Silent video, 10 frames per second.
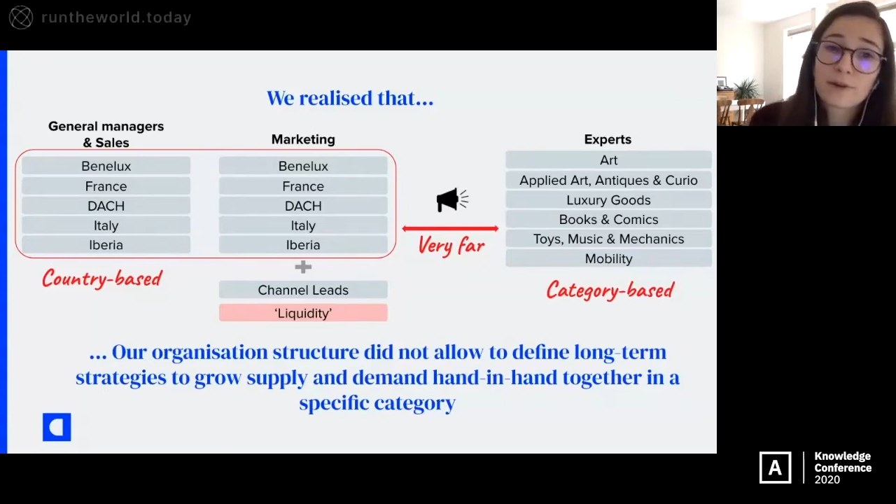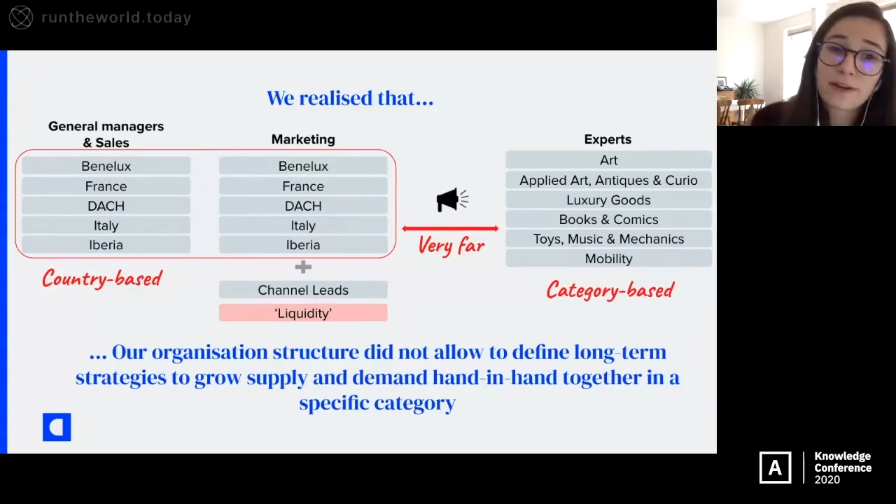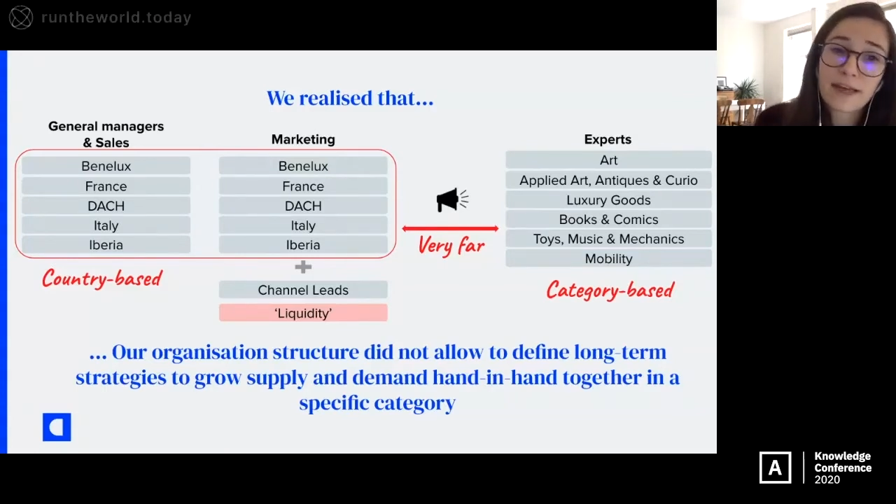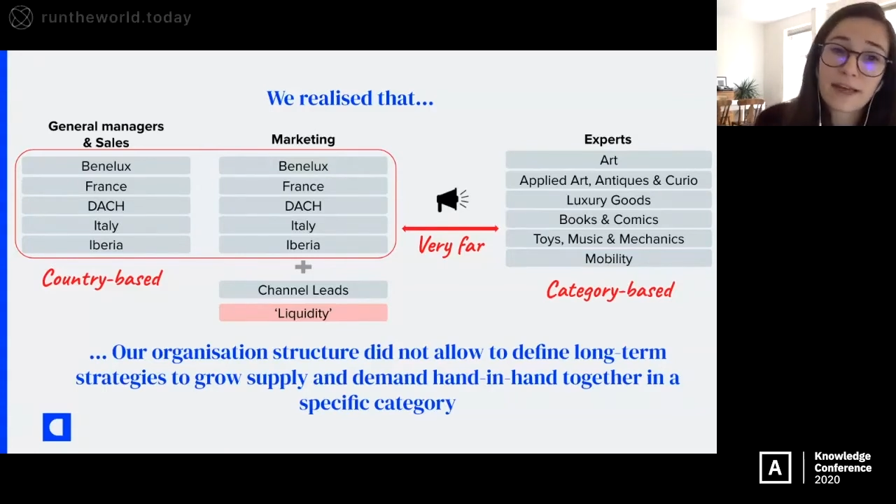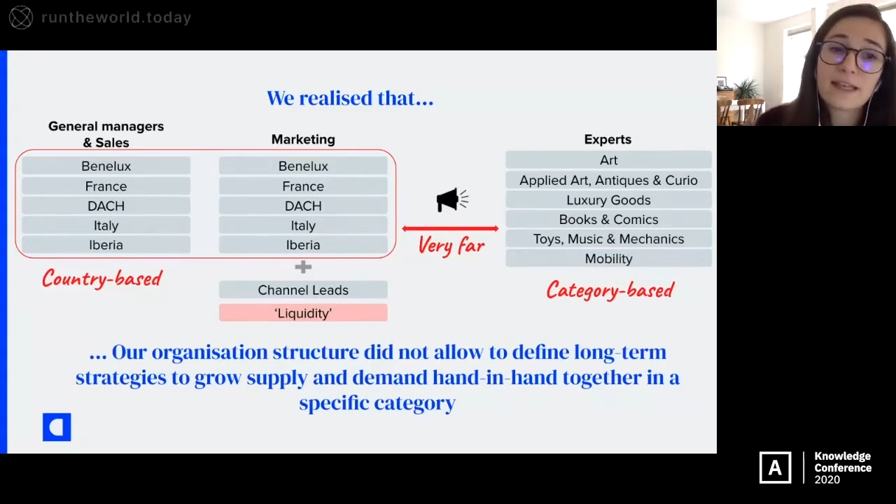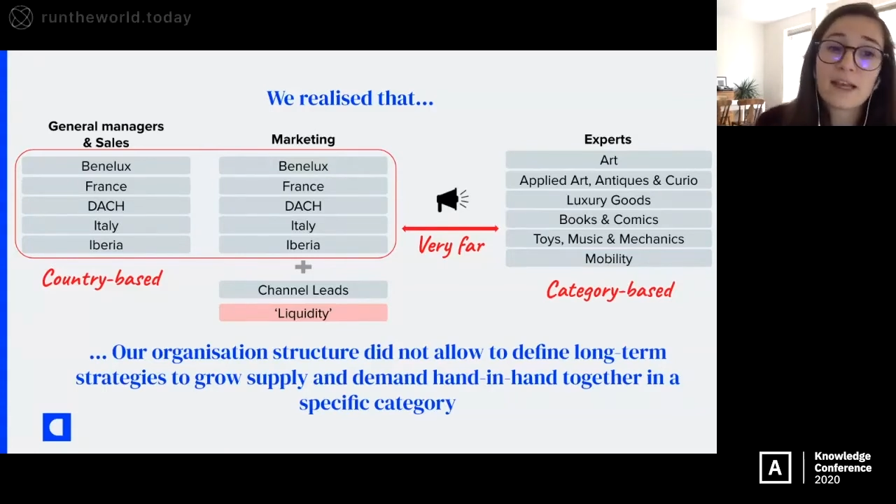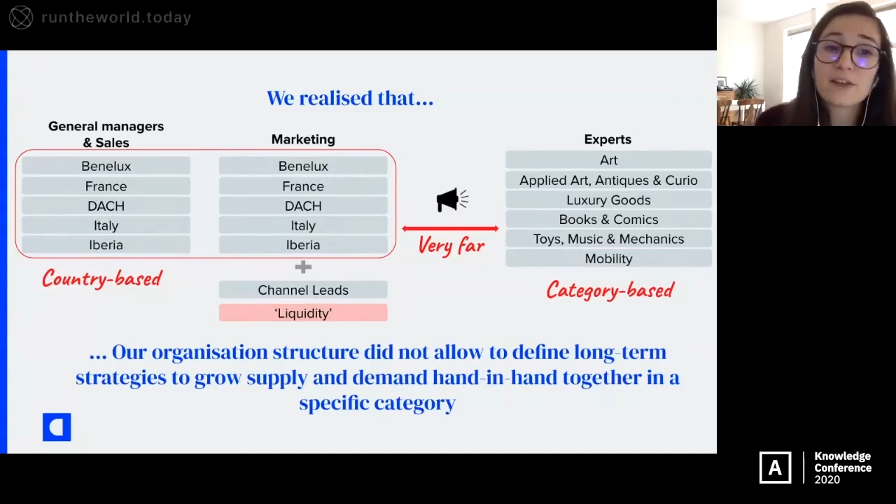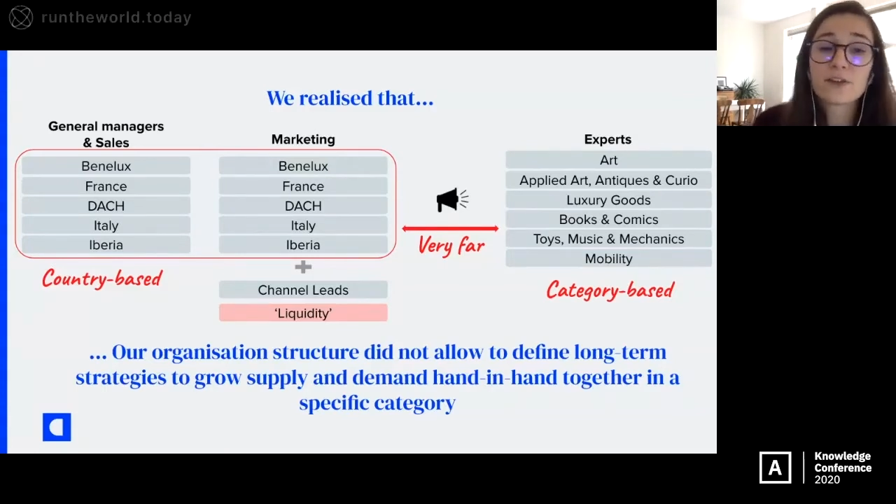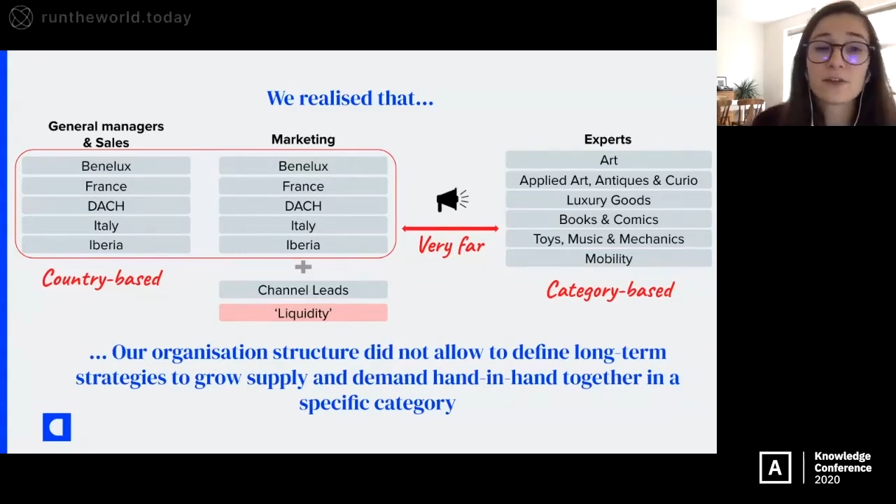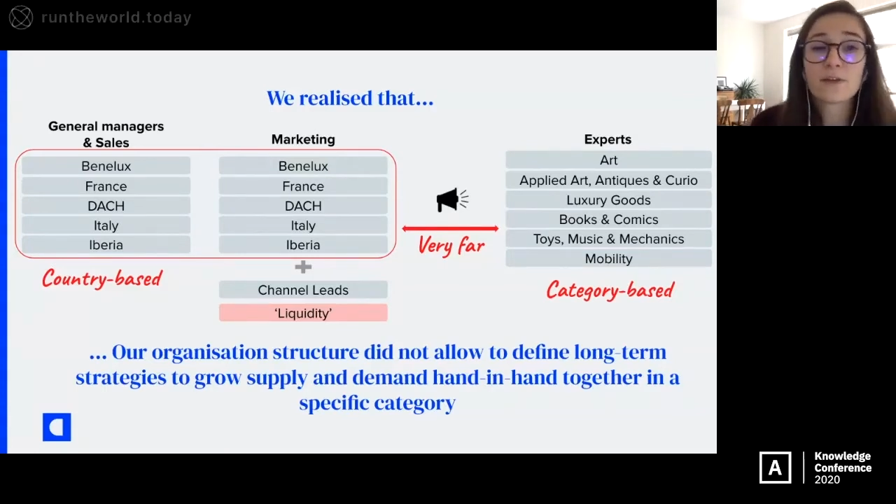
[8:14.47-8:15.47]

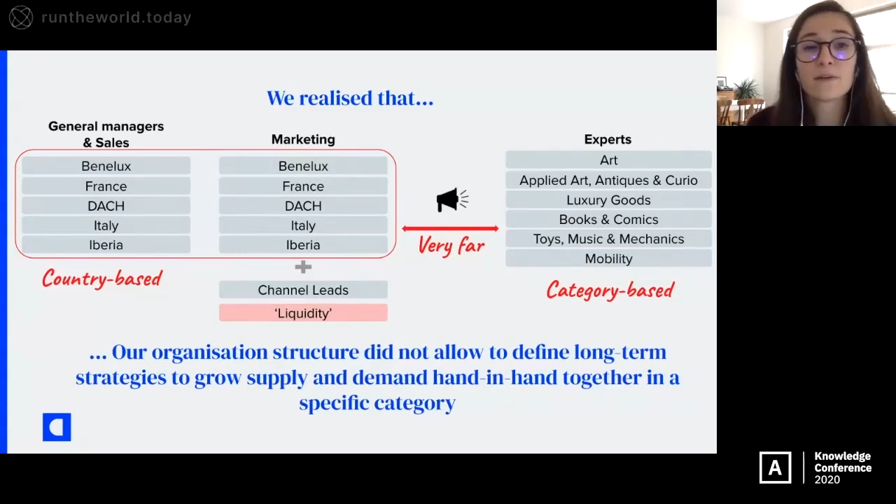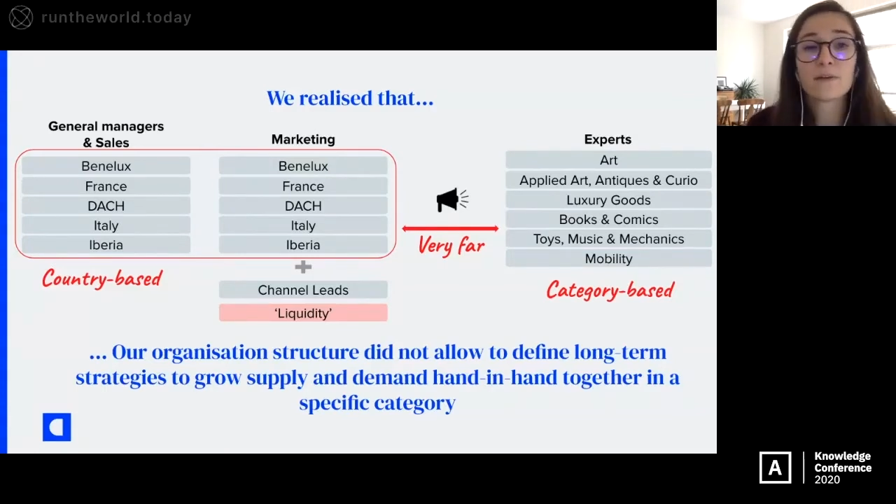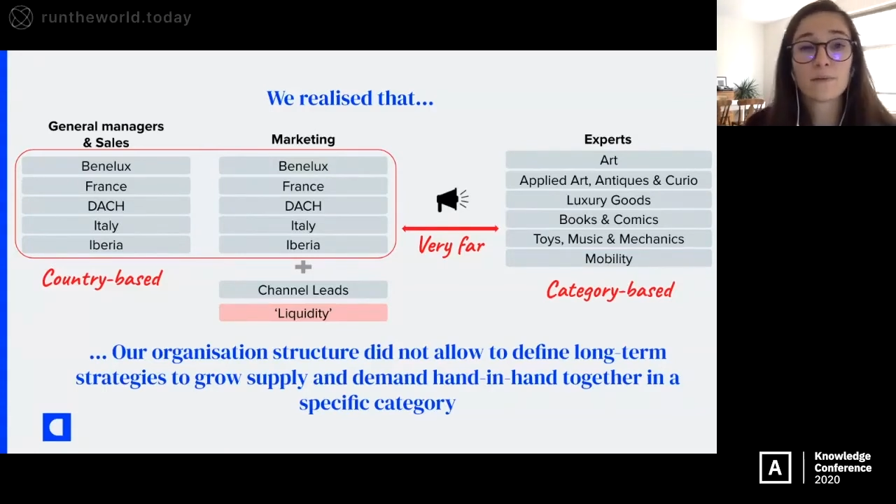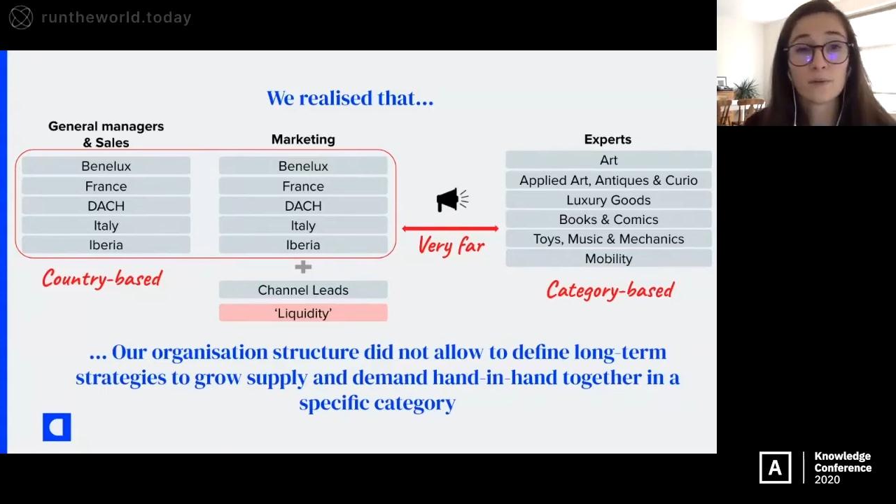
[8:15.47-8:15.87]
organization,